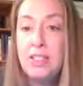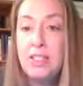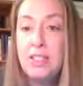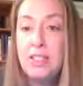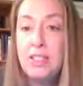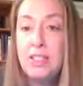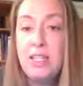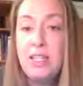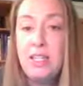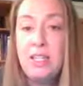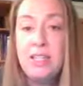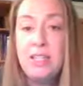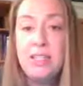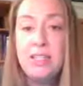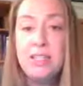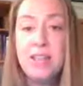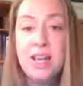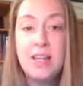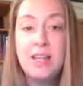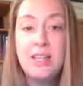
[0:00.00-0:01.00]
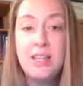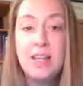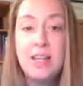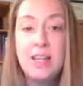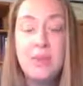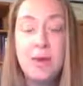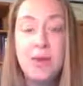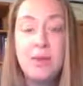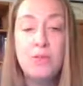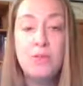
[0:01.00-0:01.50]
Nikki is asking
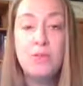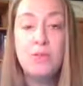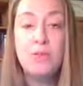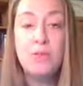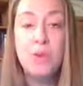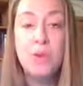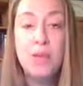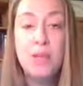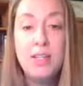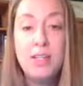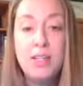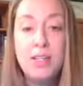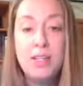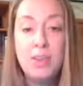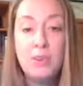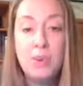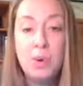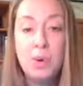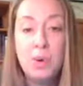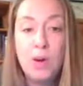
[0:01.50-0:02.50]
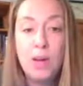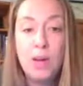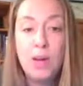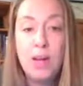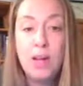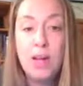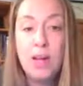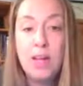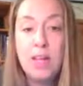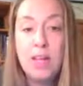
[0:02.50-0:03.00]
about joint
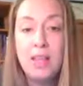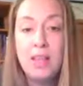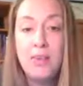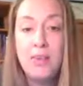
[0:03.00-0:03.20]
support in the